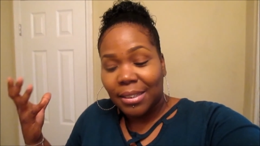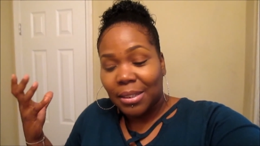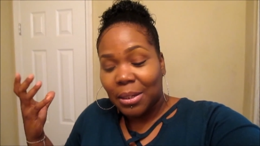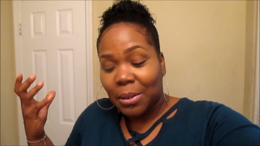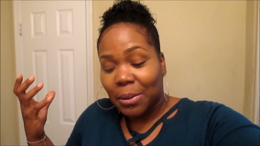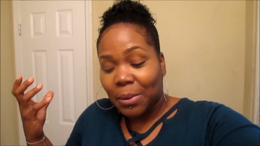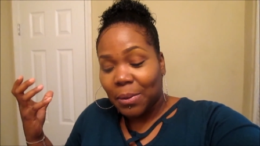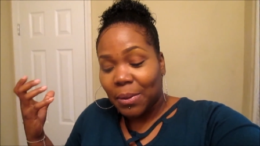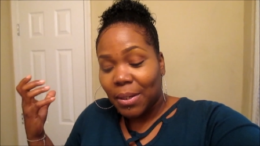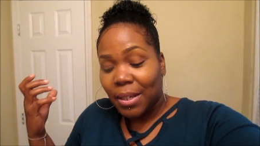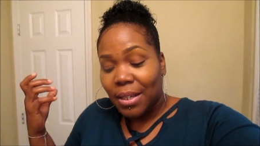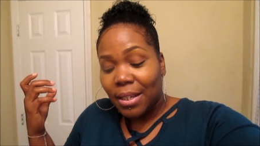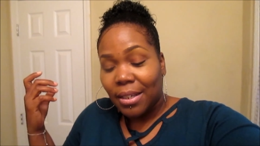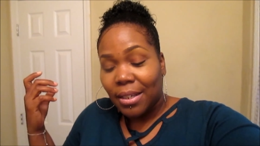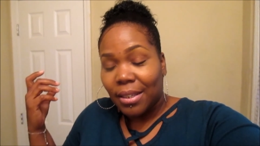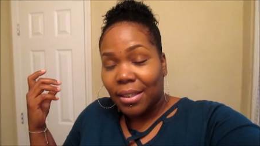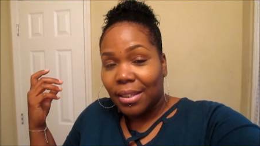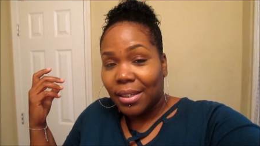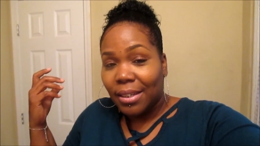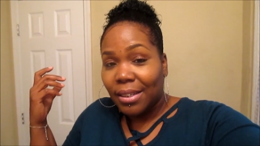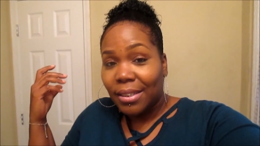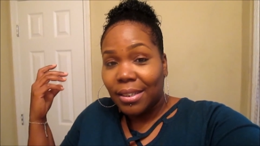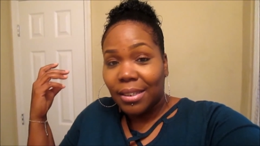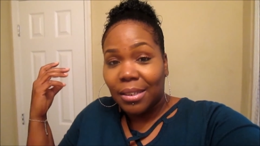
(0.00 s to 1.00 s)
So
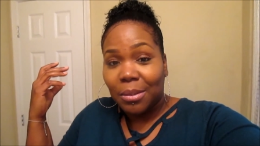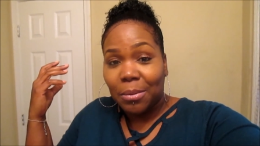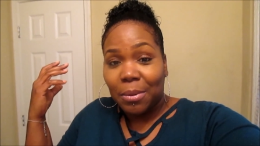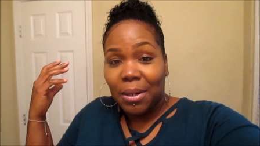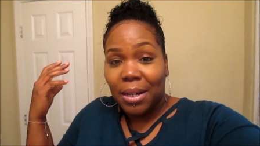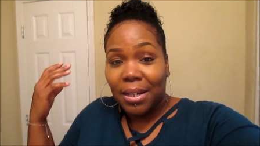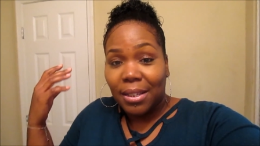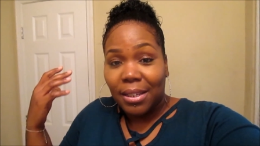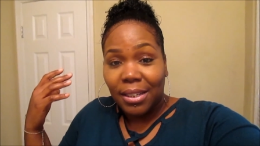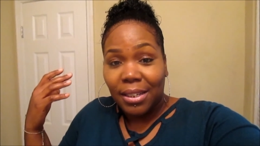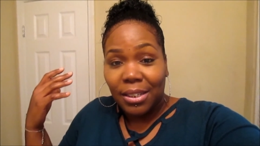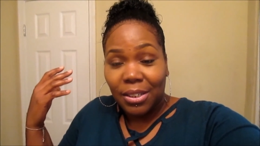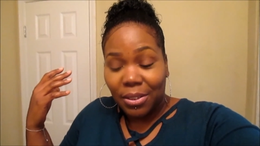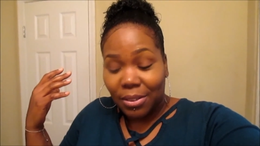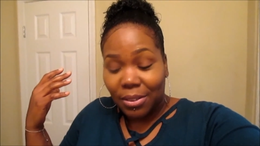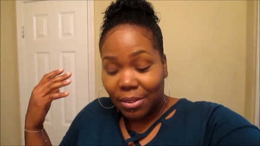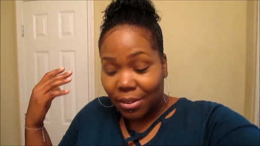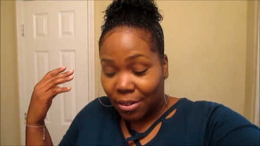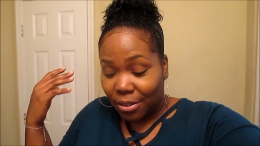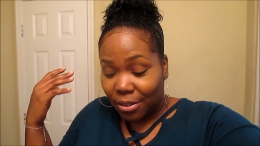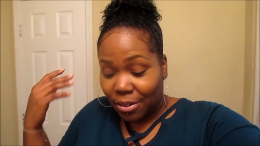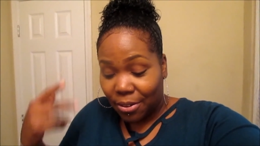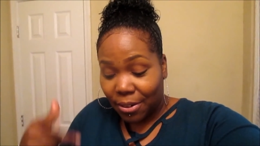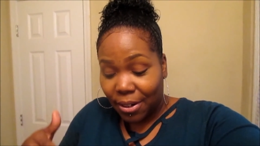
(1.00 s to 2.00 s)
this is where I need you.
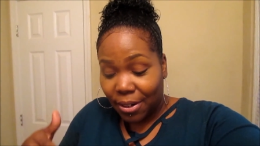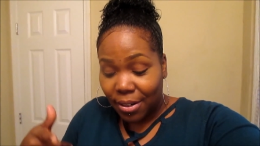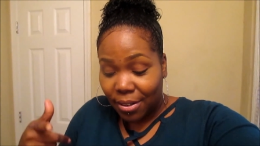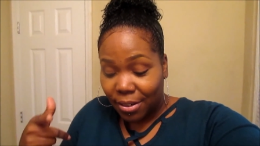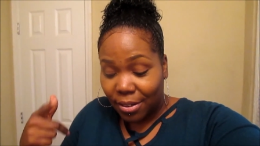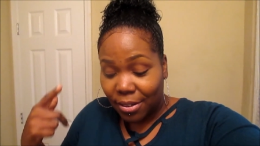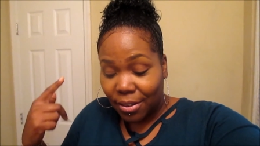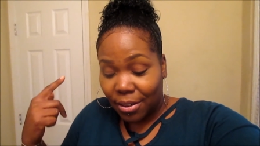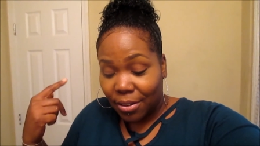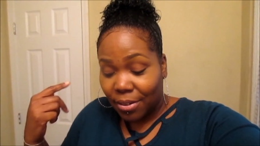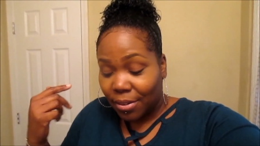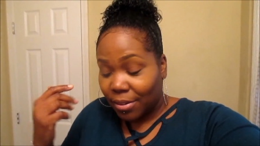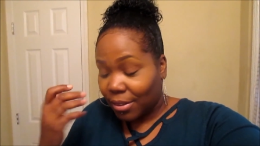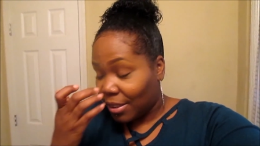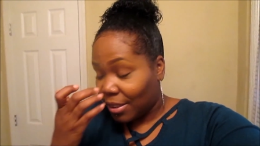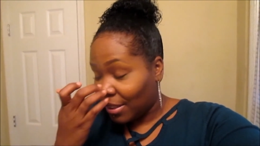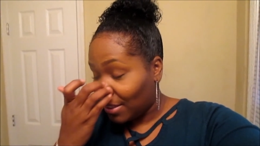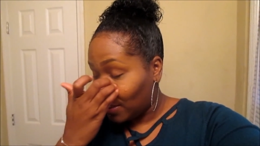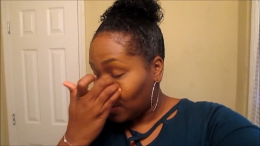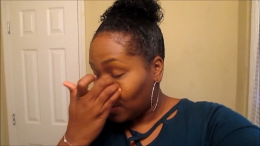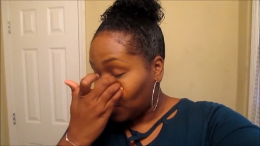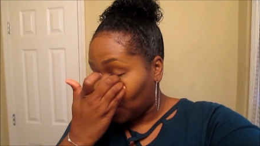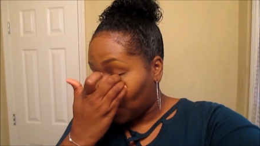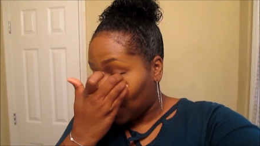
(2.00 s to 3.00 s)
You're, you know,
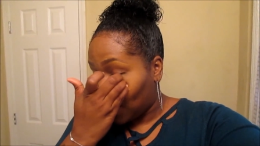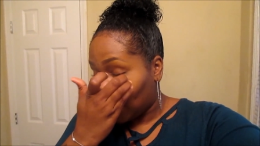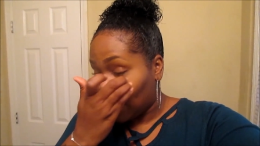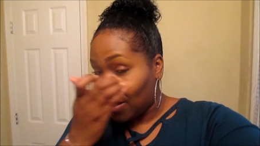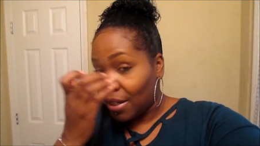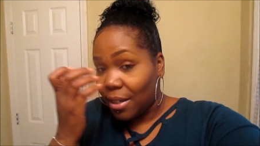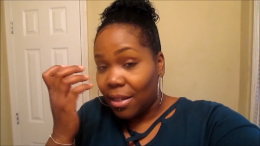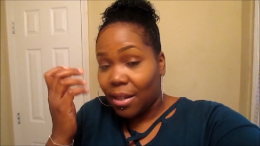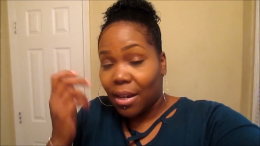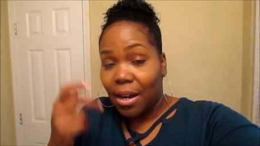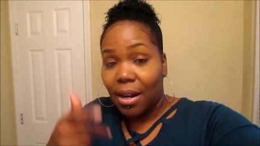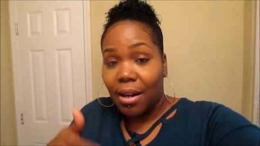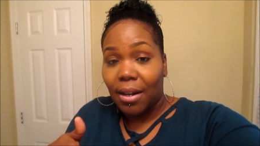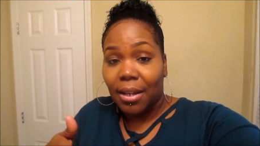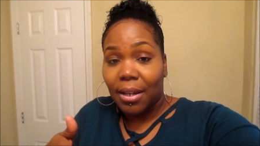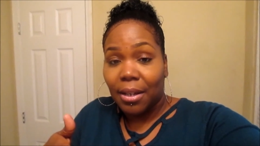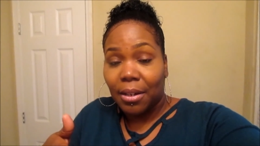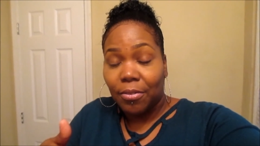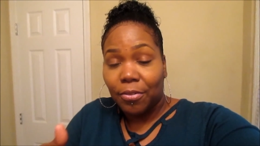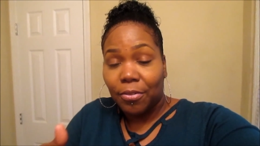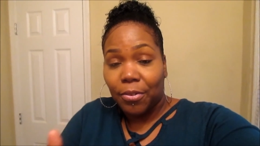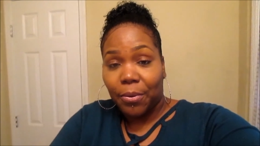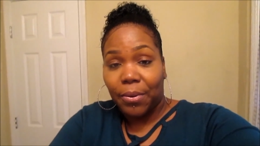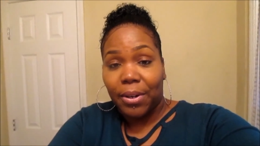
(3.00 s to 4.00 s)
this is where I need y'all
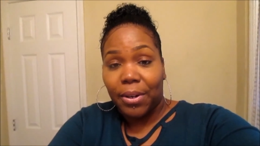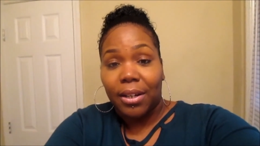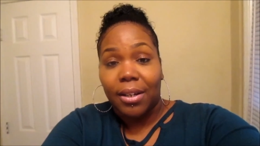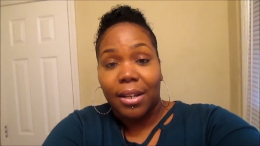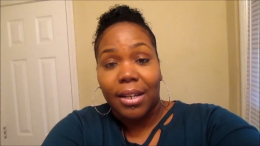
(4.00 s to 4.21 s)
help for real.